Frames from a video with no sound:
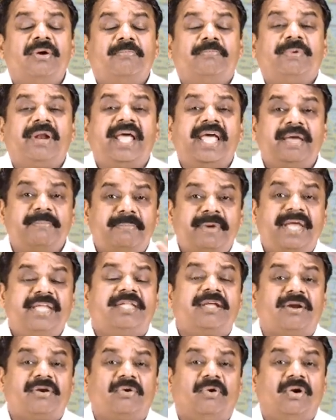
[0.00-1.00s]
play a
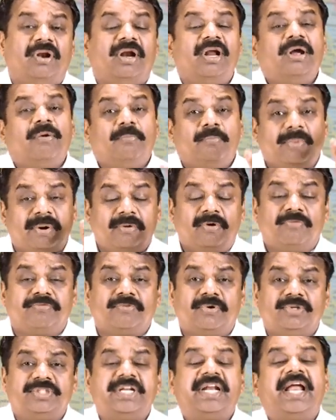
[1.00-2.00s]
major role. But of
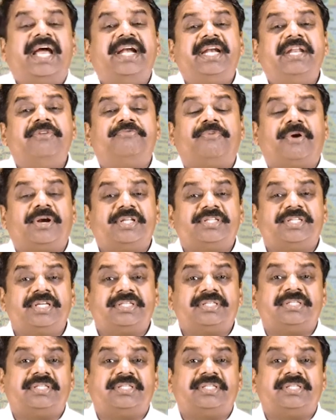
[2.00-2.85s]
course, in 1946,